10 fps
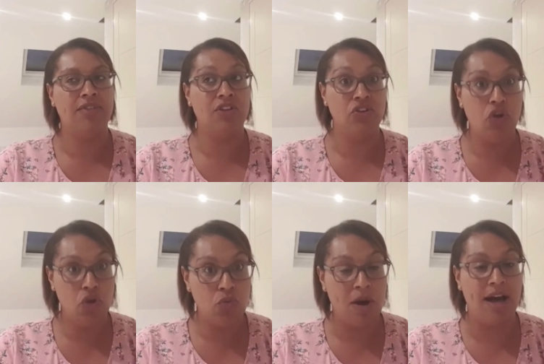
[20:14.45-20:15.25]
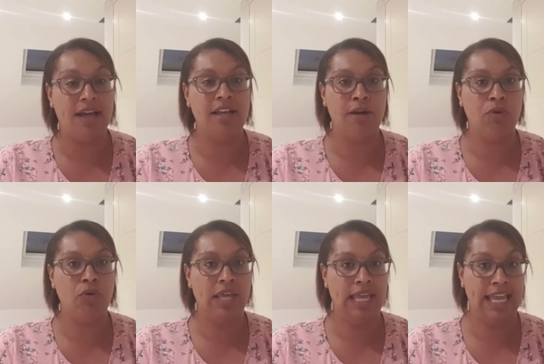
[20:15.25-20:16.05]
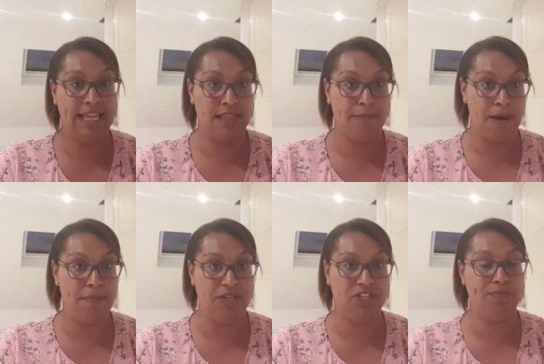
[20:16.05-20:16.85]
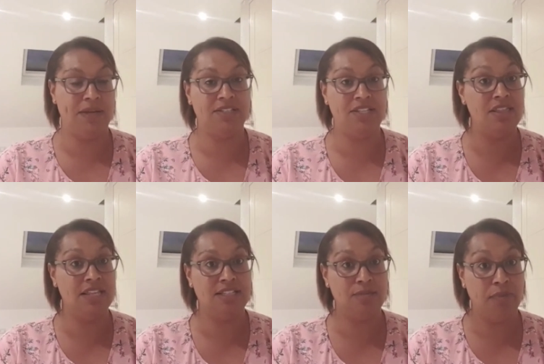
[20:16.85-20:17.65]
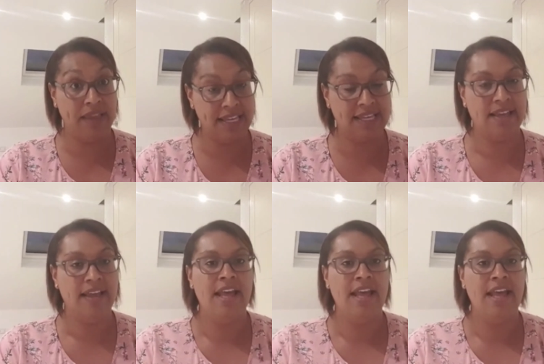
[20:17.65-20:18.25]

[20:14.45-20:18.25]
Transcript: the new one, I will hit the publish button this week.